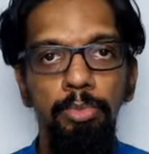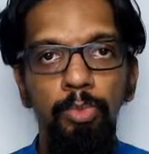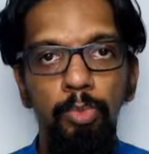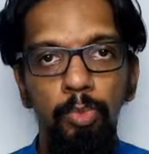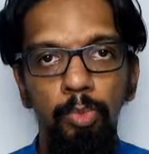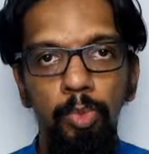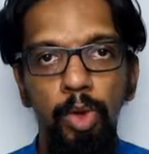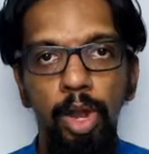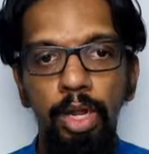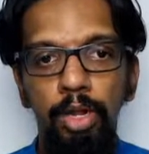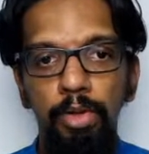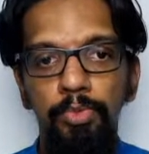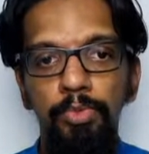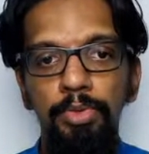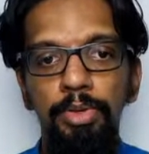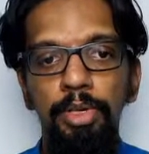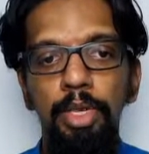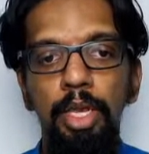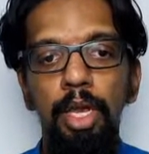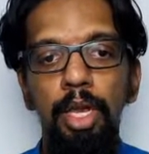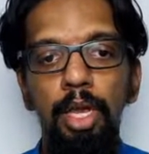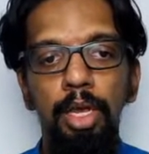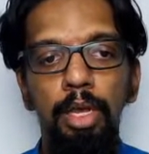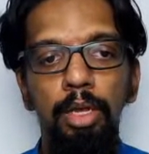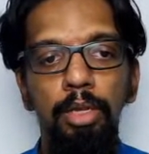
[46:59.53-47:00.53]
what we
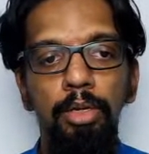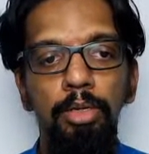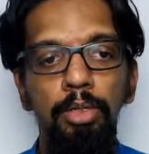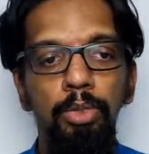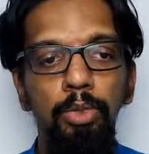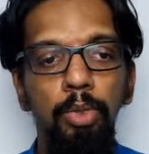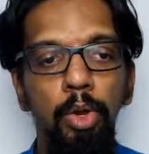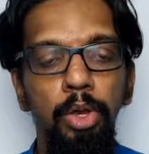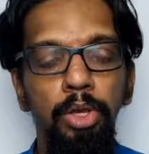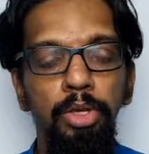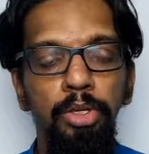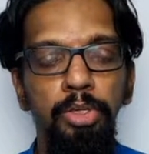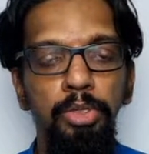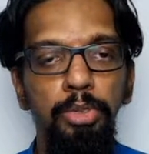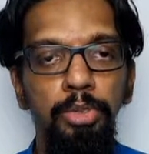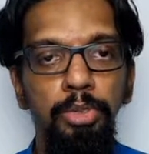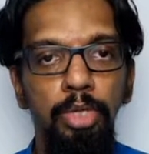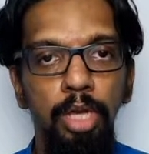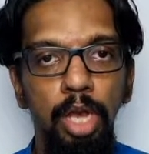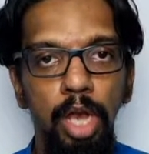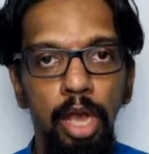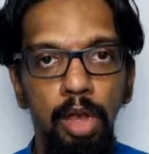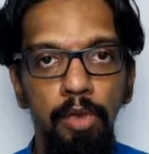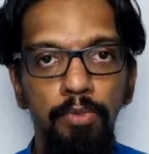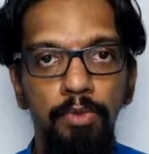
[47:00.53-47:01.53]
are going to
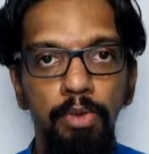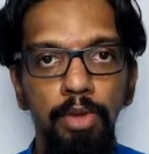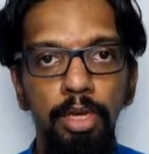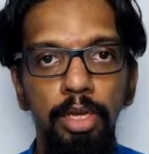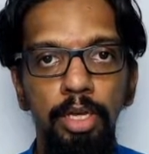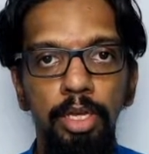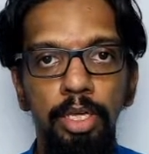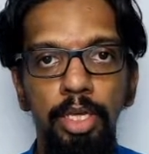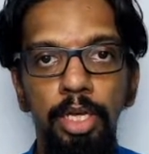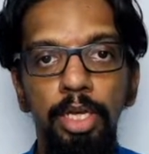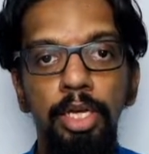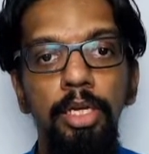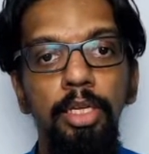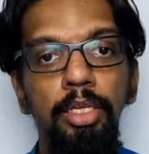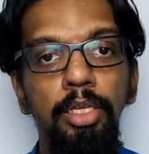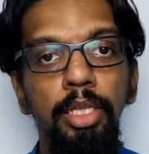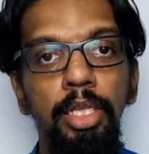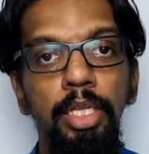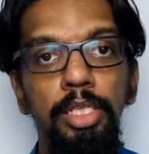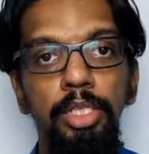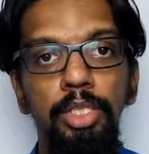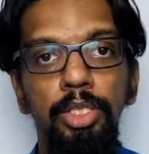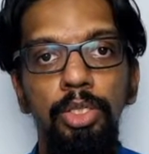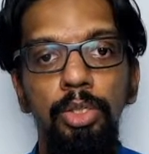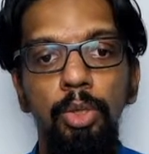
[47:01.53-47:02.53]
cover in
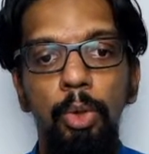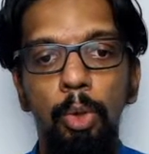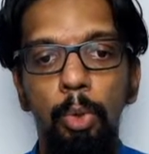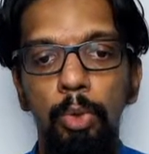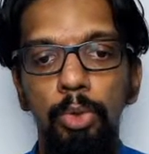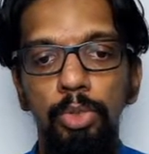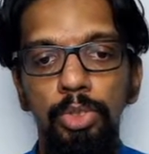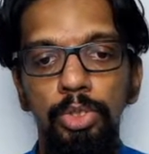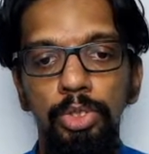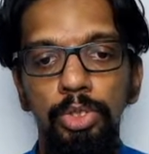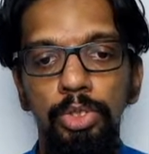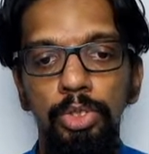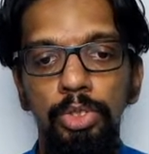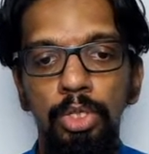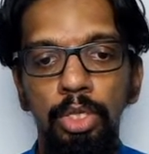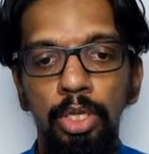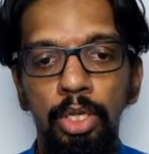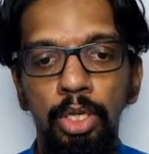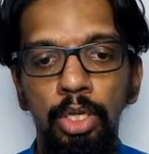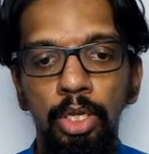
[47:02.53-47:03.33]
this course.